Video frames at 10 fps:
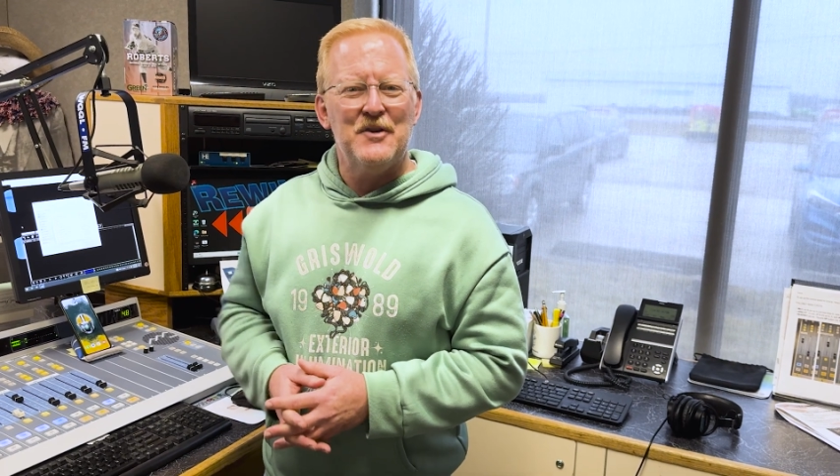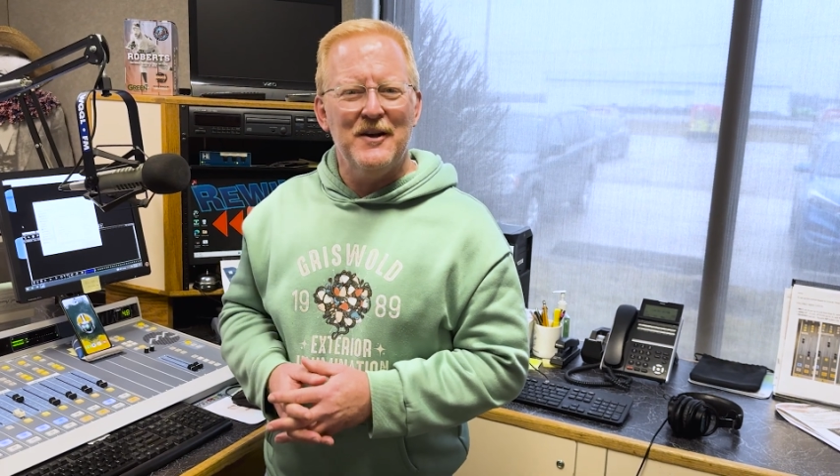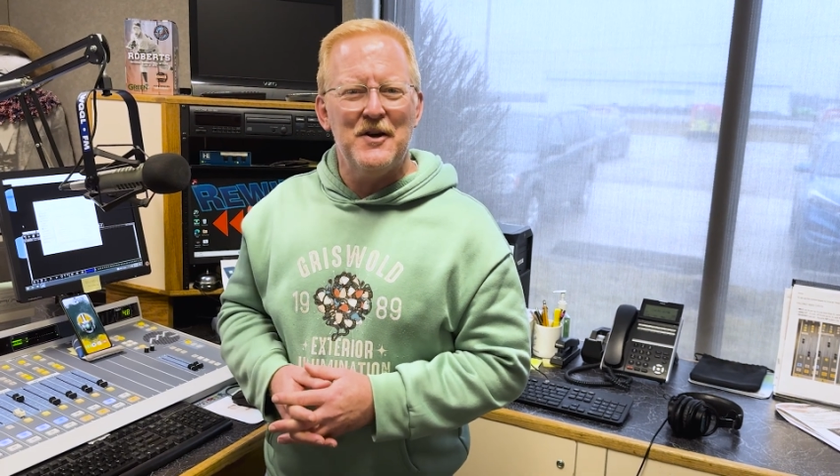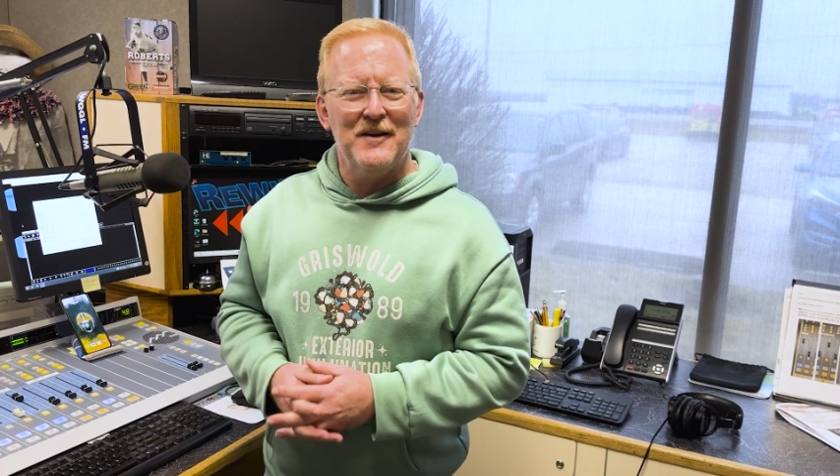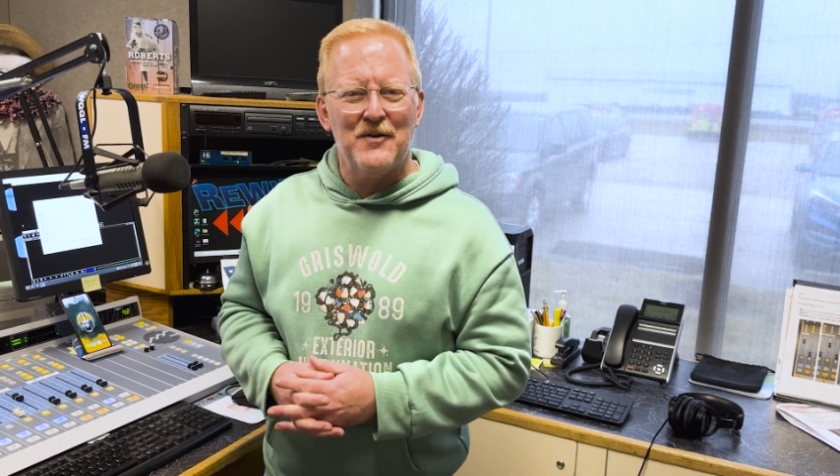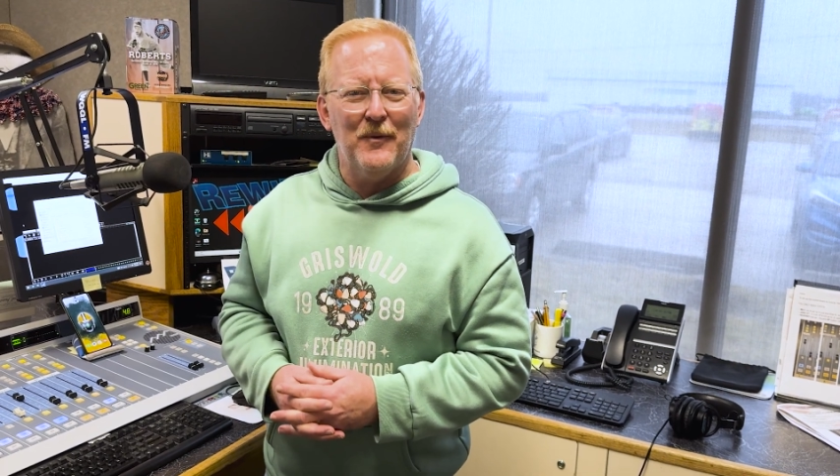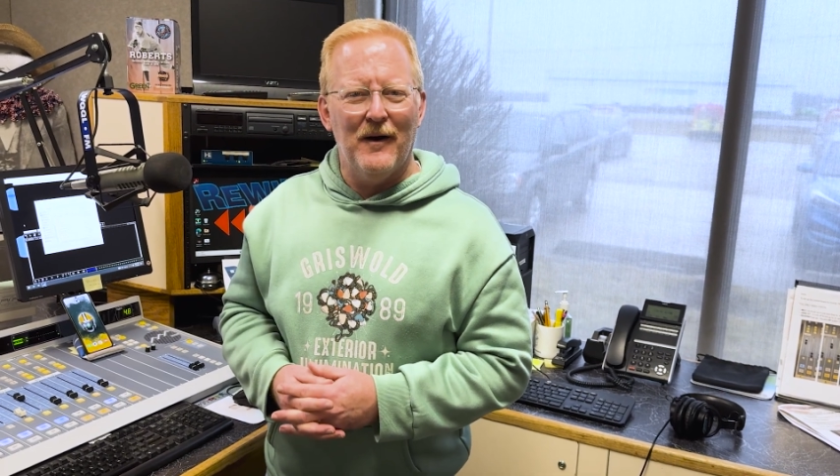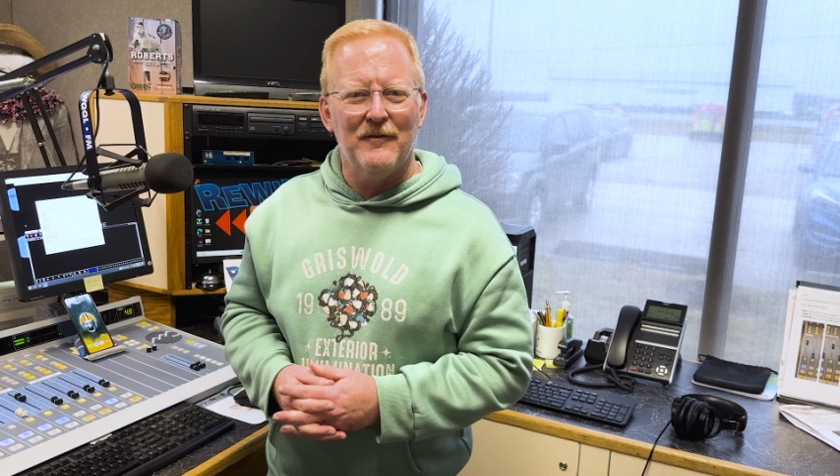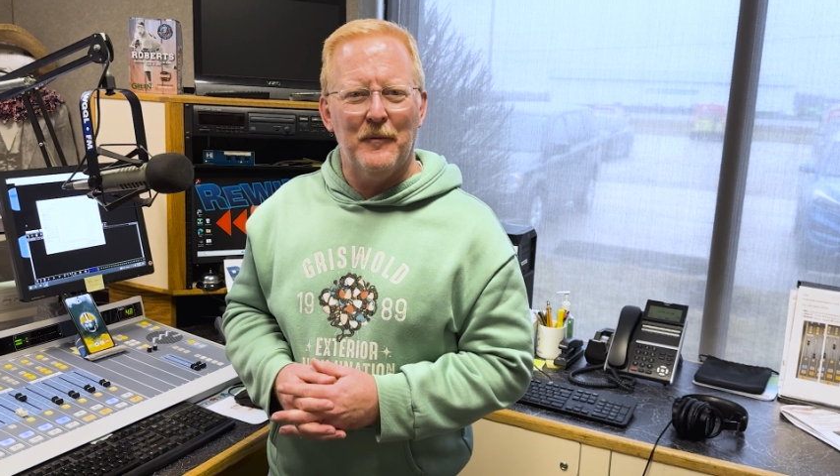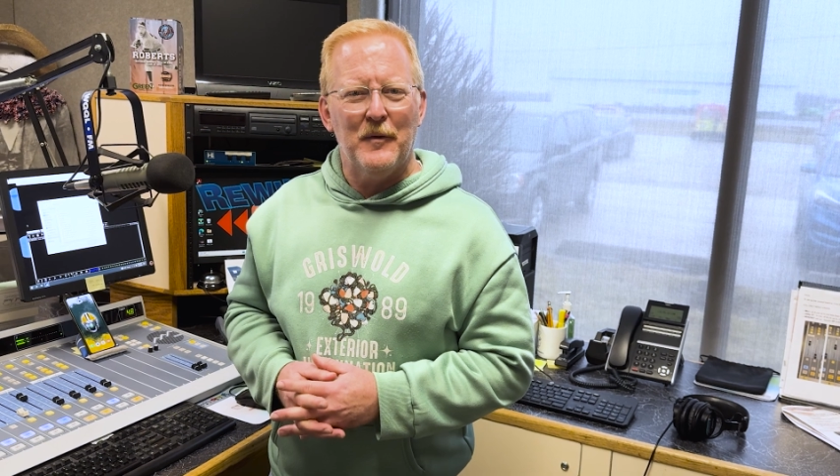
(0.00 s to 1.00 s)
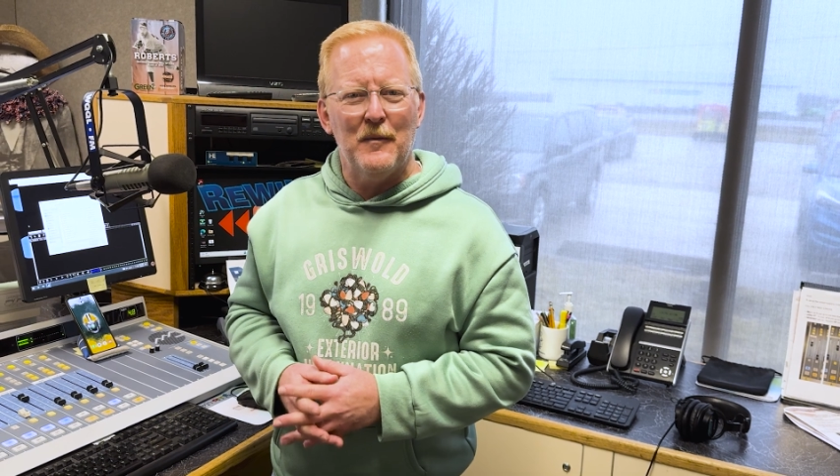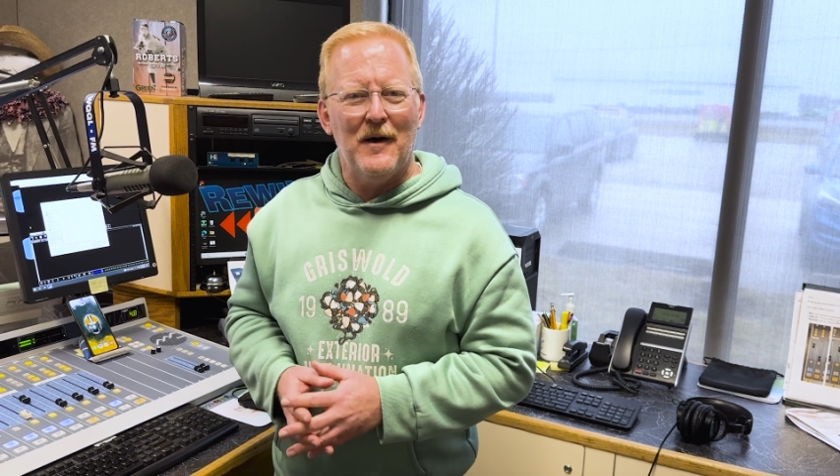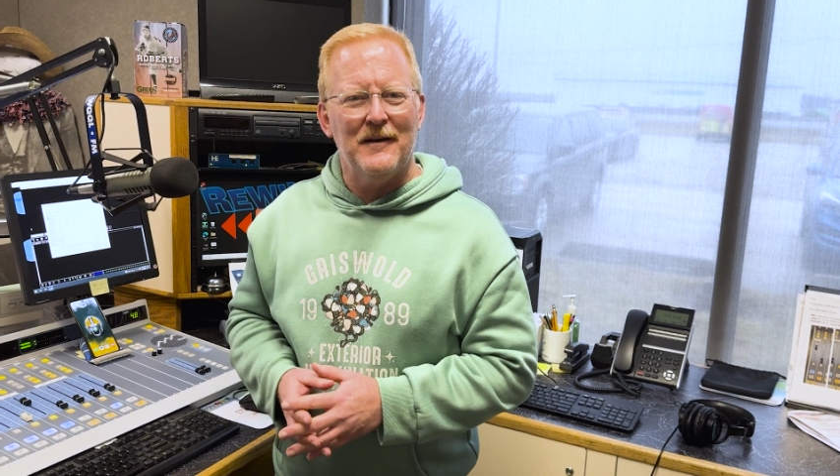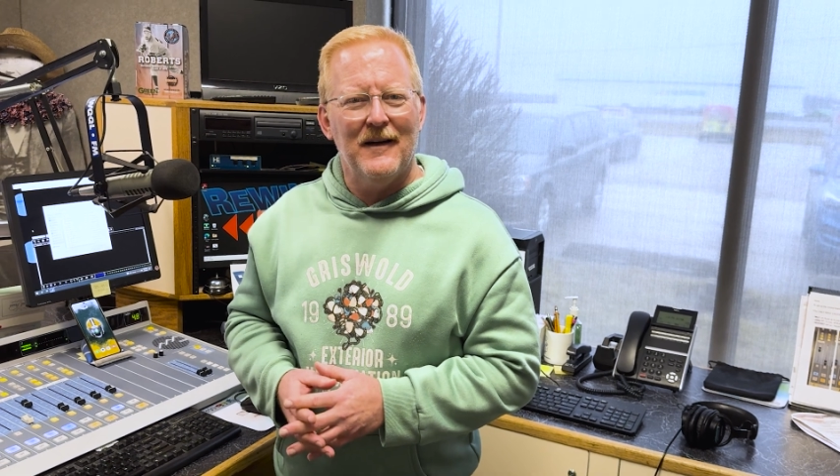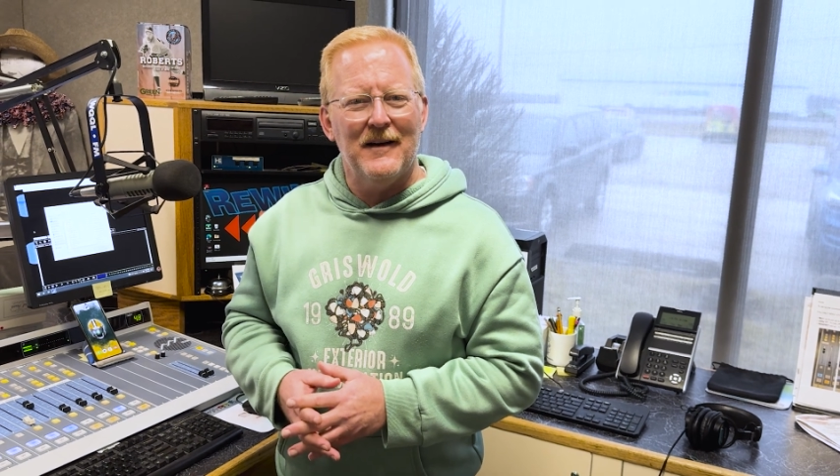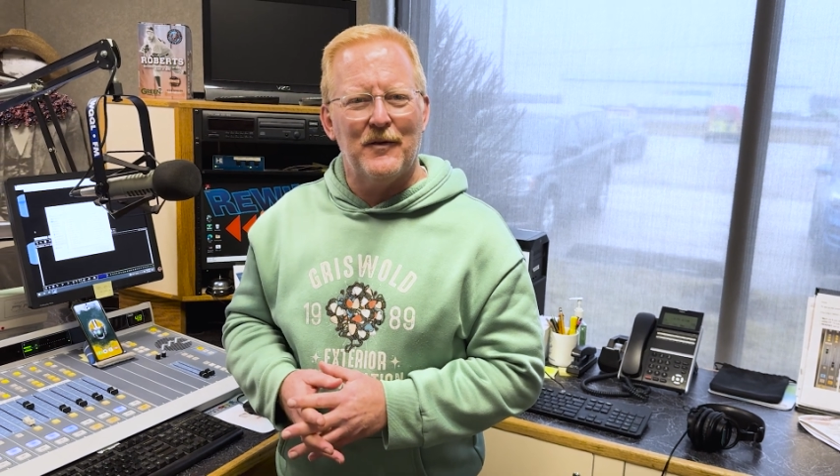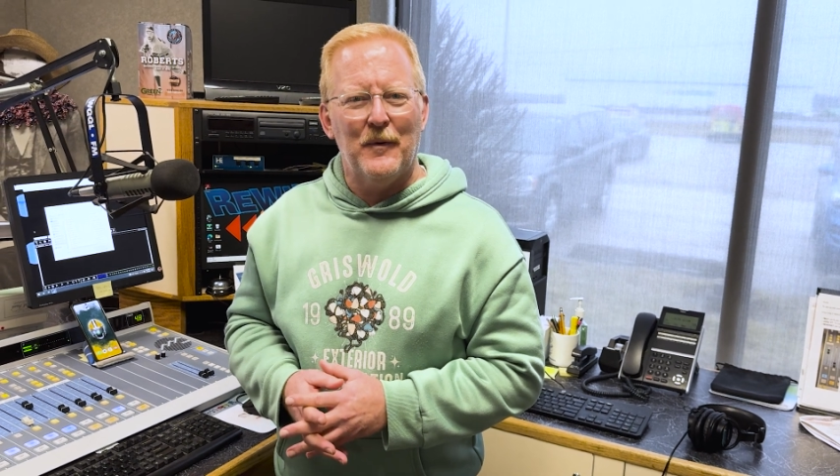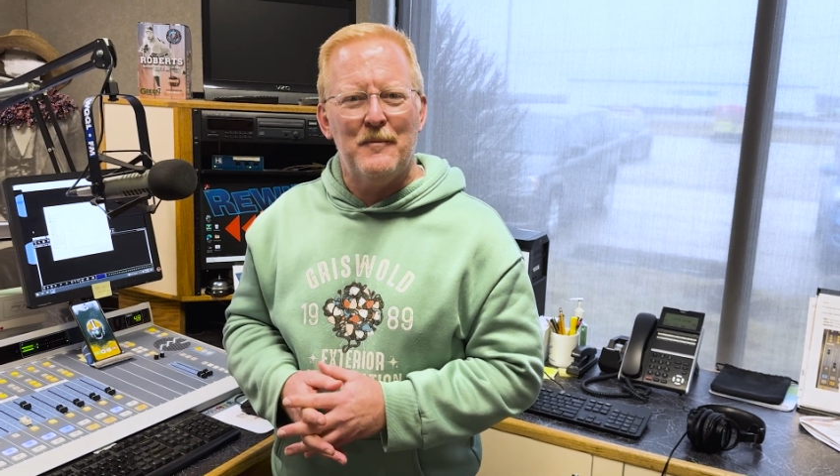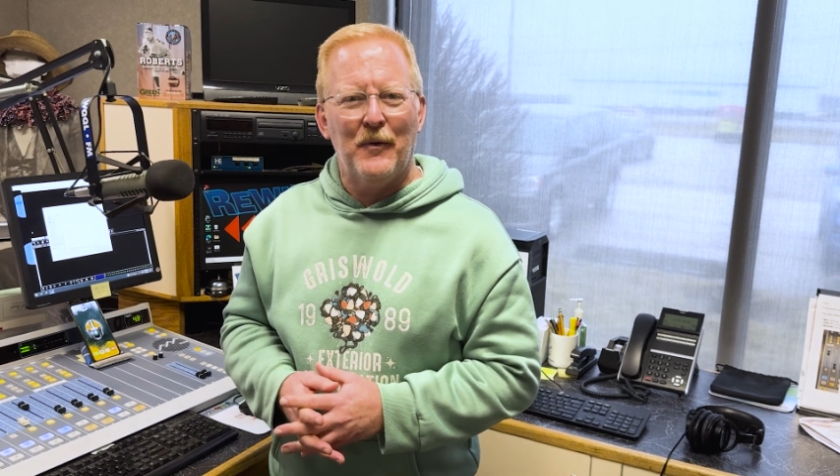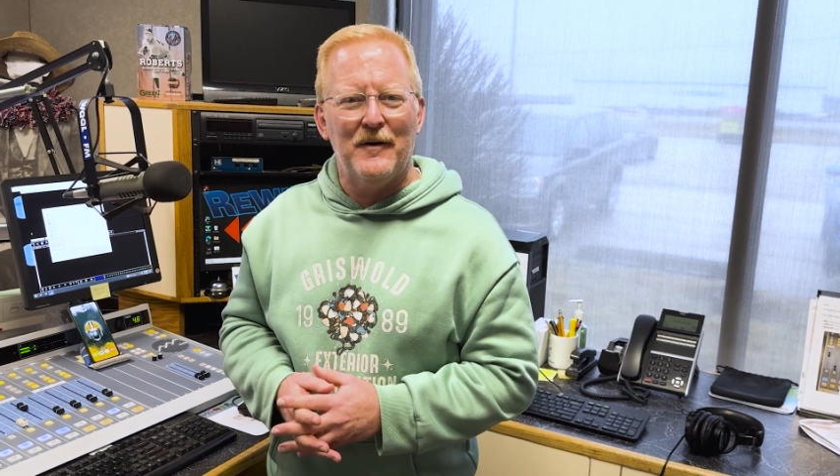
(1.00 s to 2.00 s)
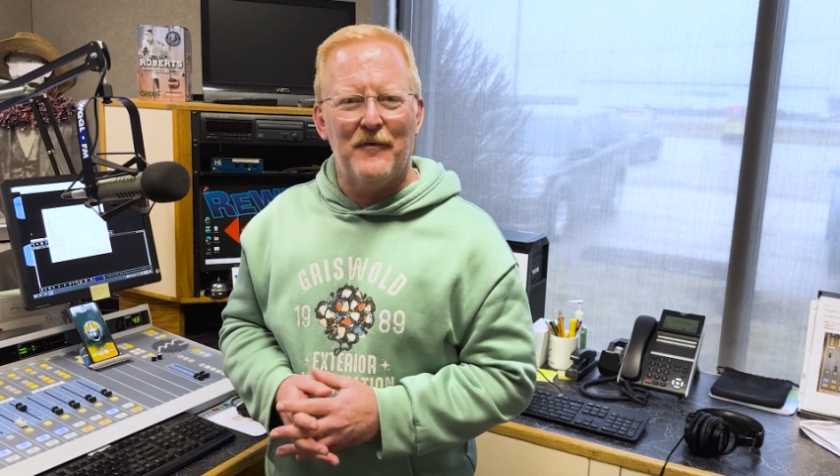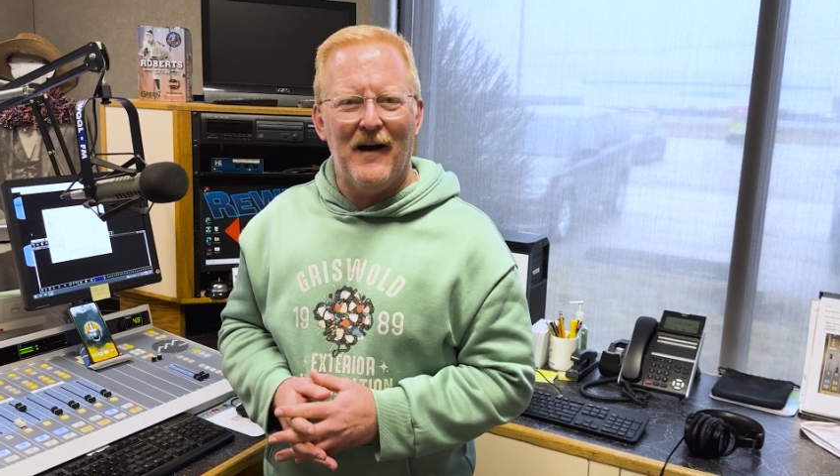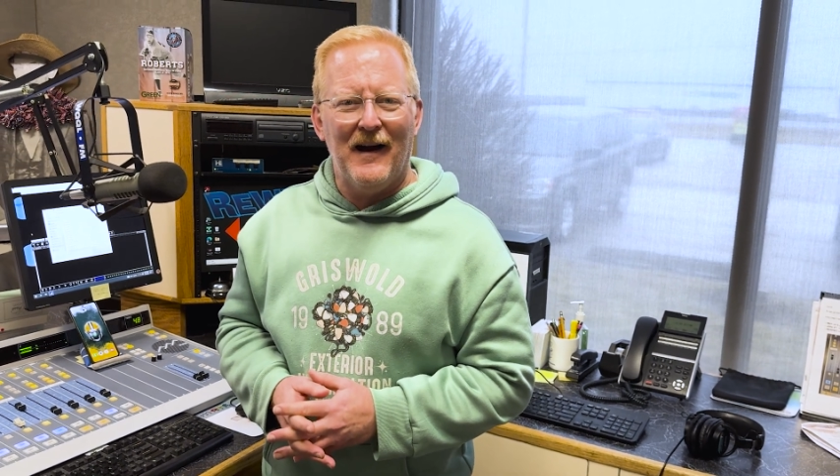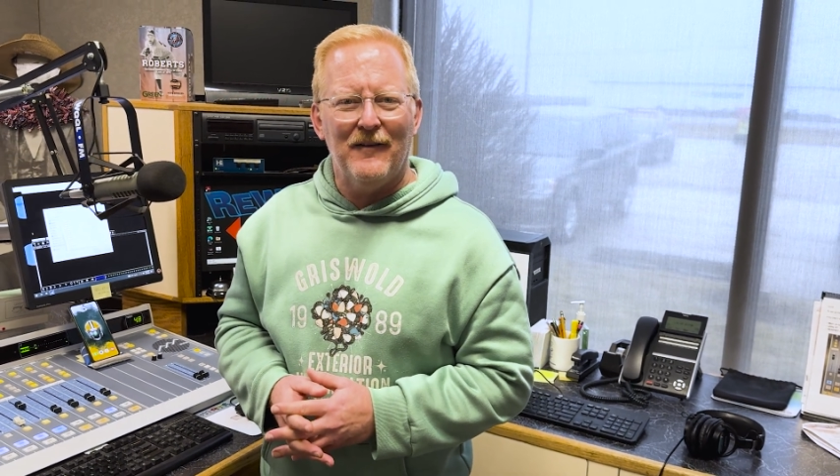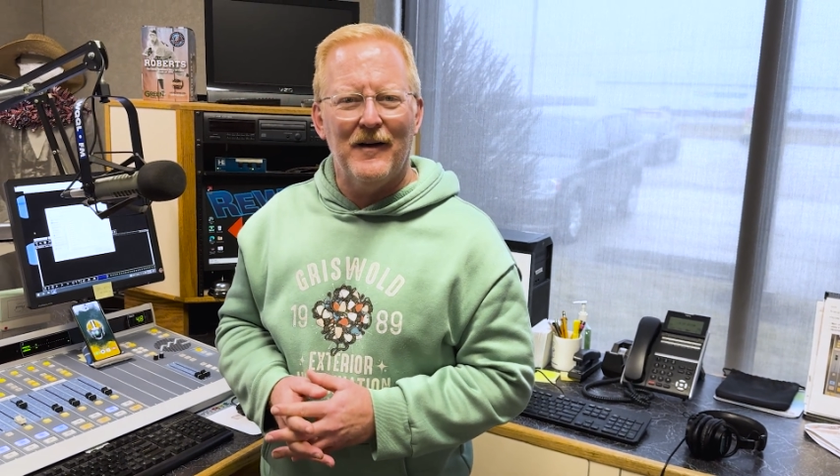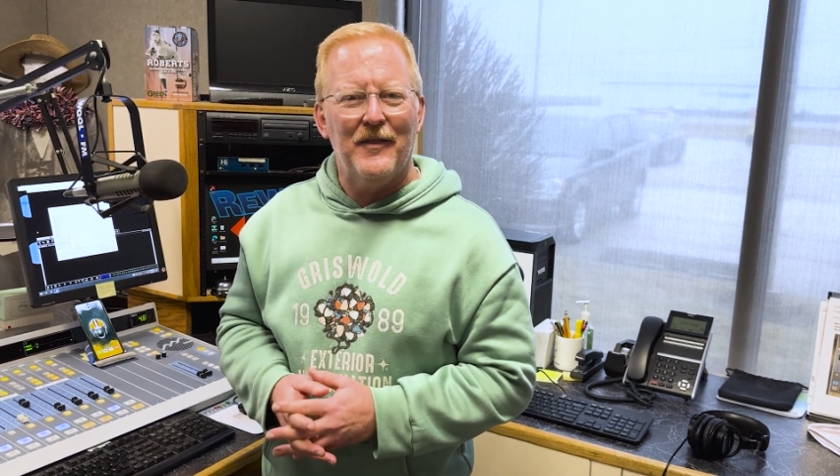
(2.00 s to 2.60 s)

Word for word: JJ Gerard from Rewind 93.5,